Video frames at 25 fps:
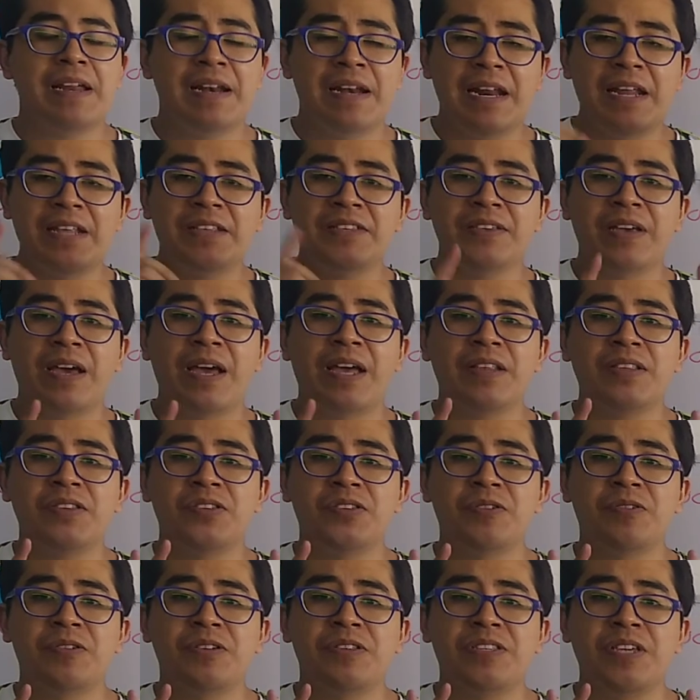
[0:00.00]
Let's
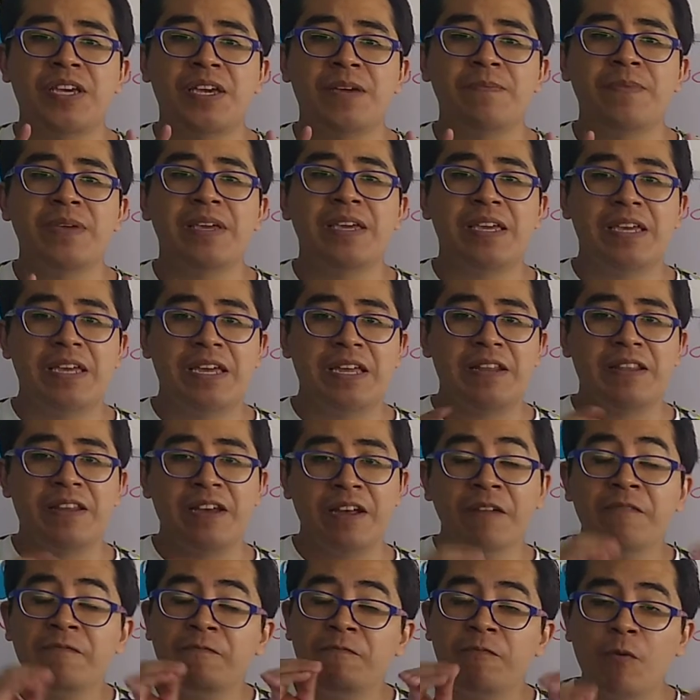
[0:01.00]
answer them in
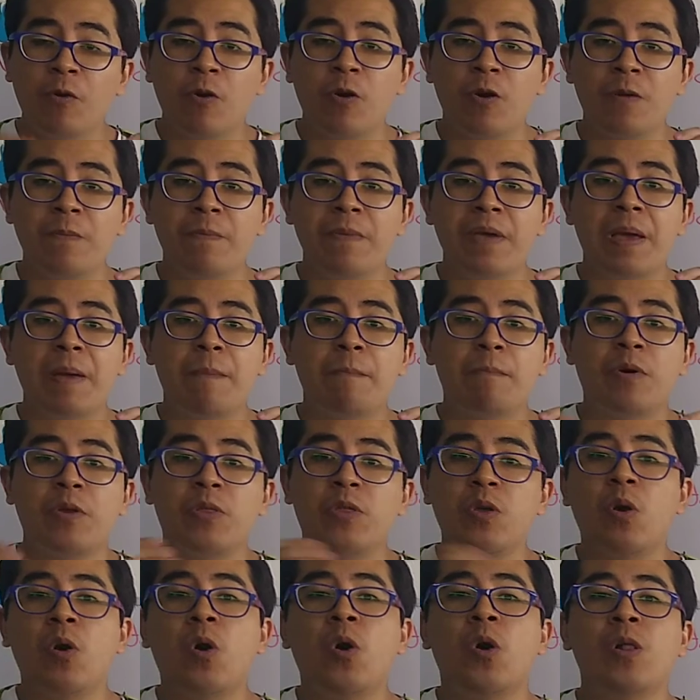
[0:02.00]
that form,
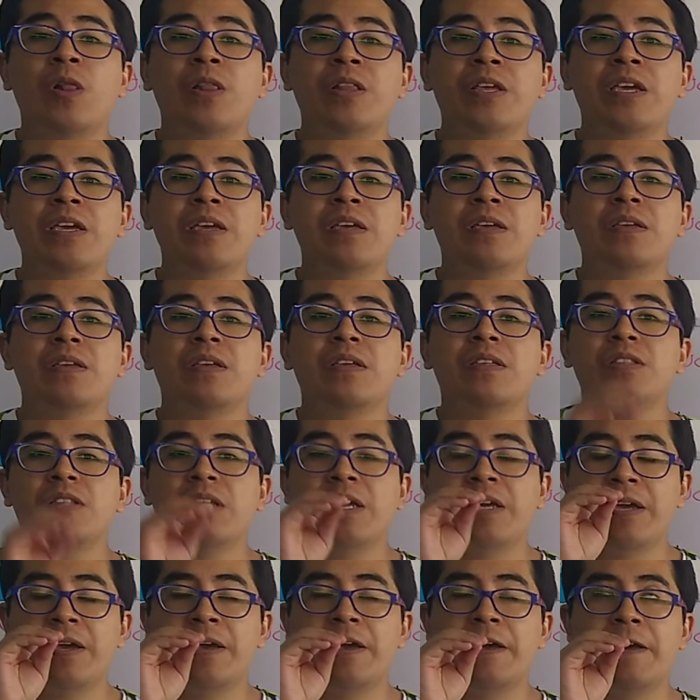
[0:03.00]
but only
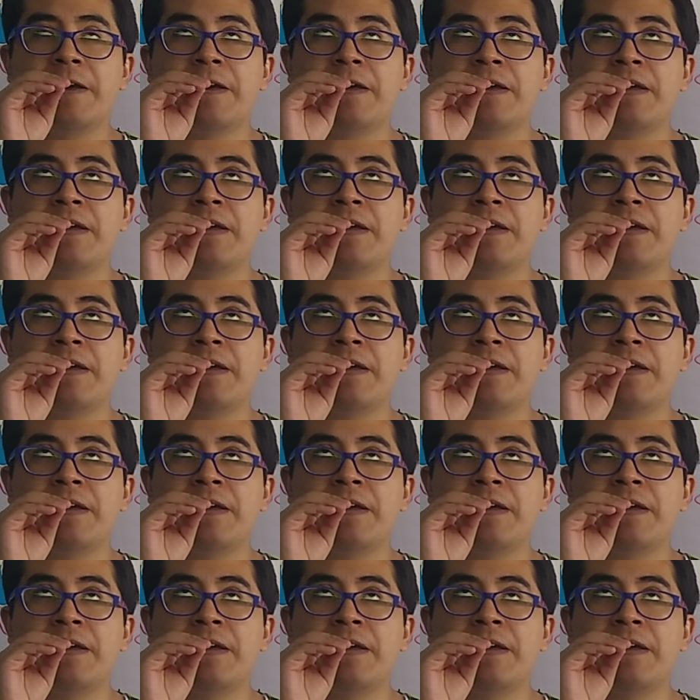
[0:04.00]
uh,